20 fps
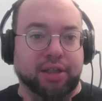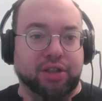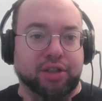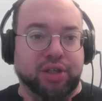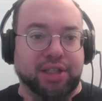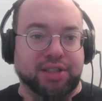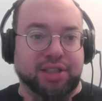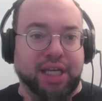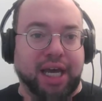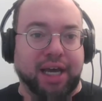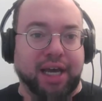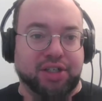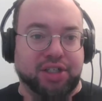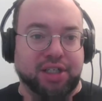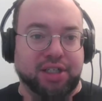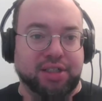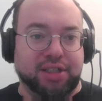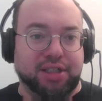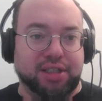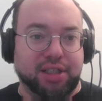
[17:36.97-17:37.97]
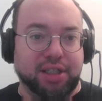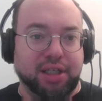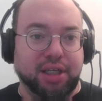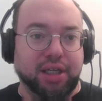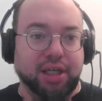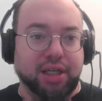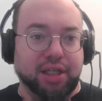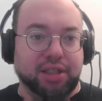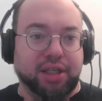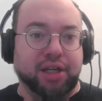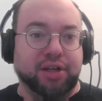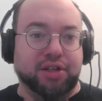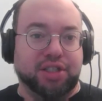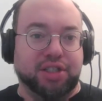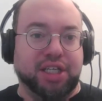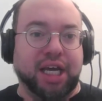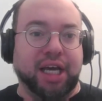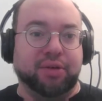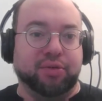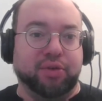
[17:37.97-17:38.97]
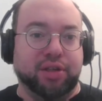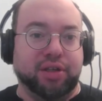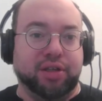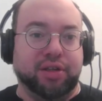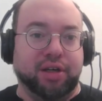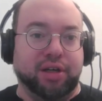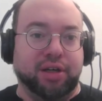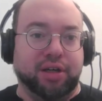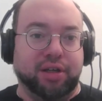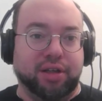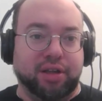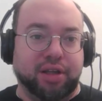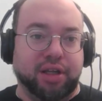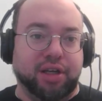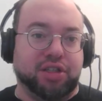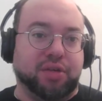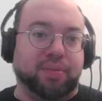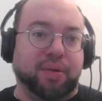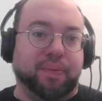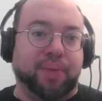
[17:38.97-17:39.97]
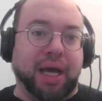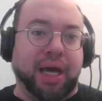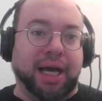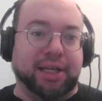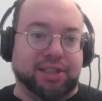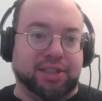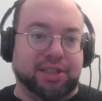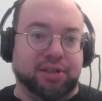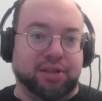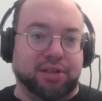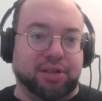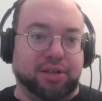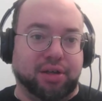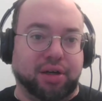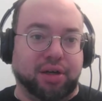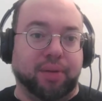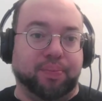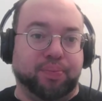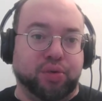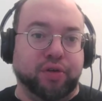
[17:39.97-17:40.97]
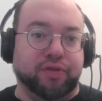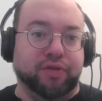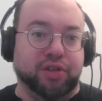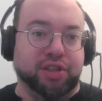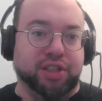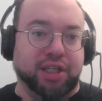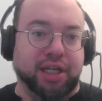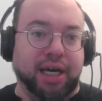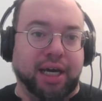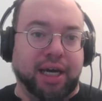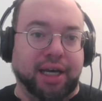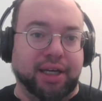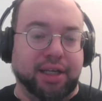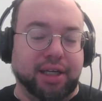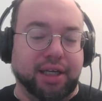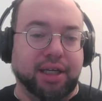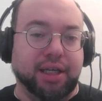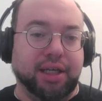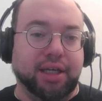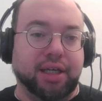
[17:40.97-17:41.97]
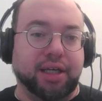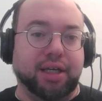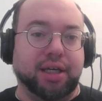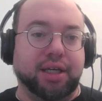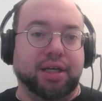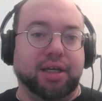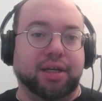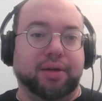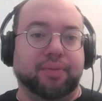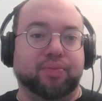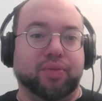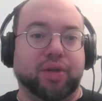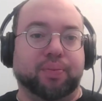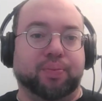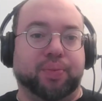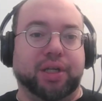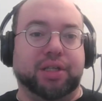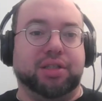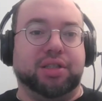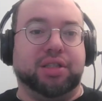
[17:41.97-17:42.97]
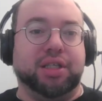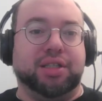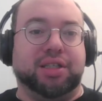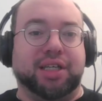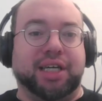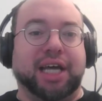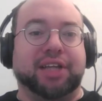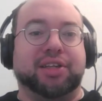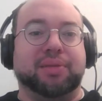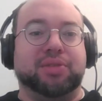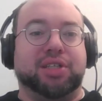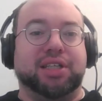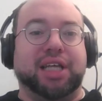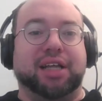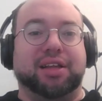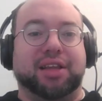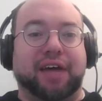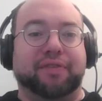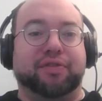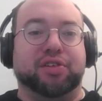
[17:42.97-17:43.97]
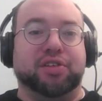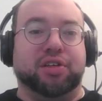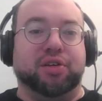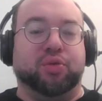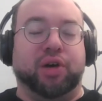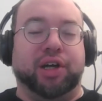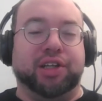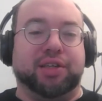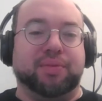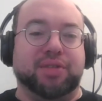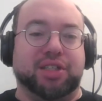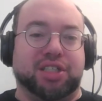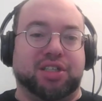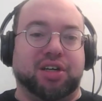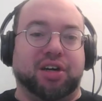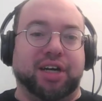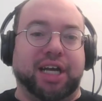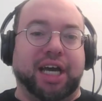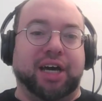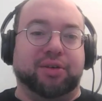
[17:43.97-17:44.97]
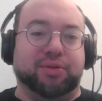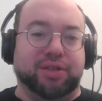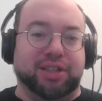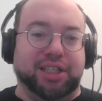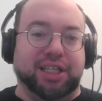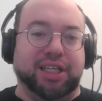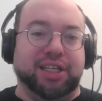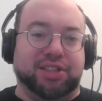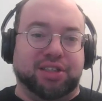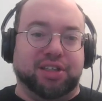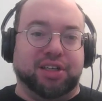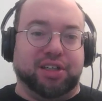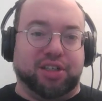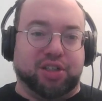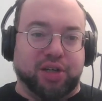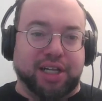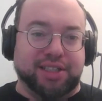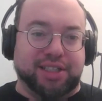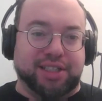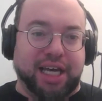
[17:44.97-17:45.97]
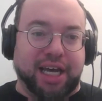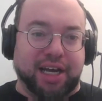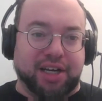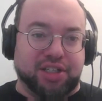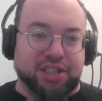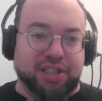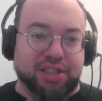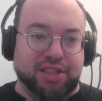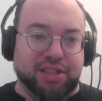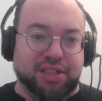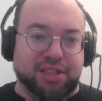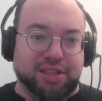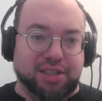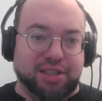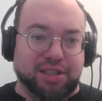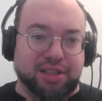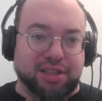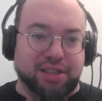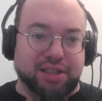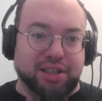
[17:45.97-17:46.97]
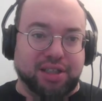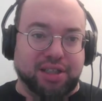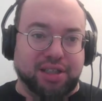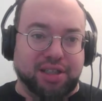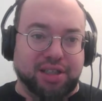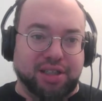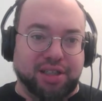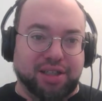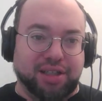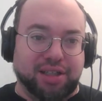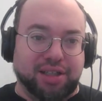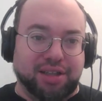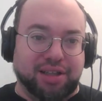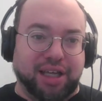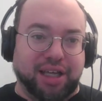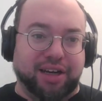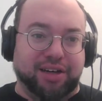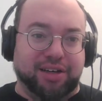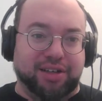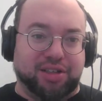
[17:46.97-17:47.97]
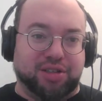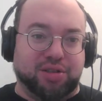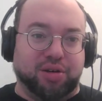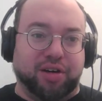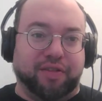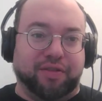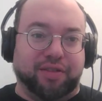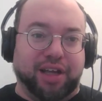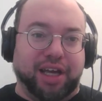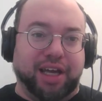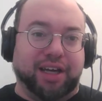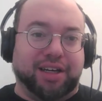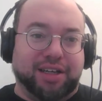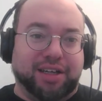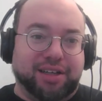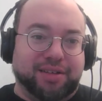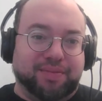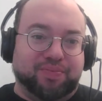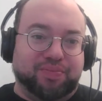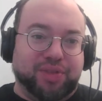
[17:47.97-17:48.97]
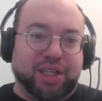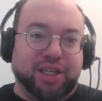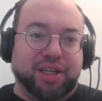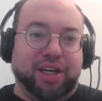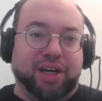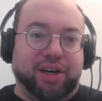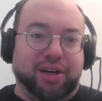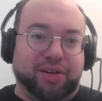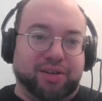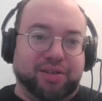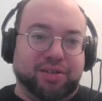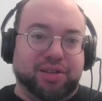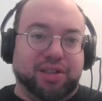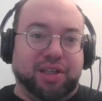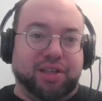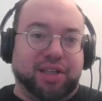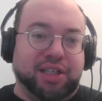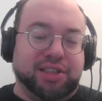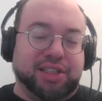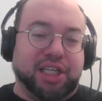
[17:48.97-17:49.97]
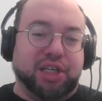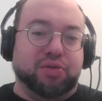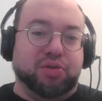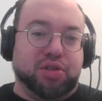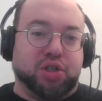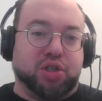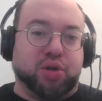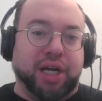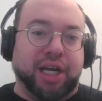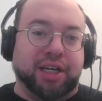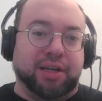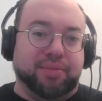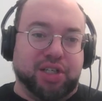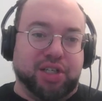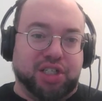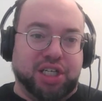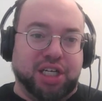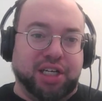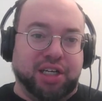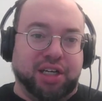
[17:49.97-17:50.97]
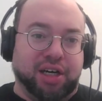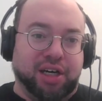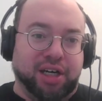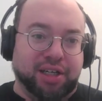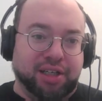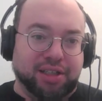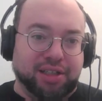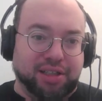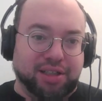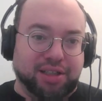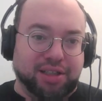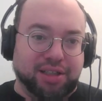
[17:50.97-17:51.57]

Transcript: transactions, to understand whether they should be passed or approved or denied. But to get them to that level, you want them to start out with easier transactions that are sort of like, the things that you would train a machine on.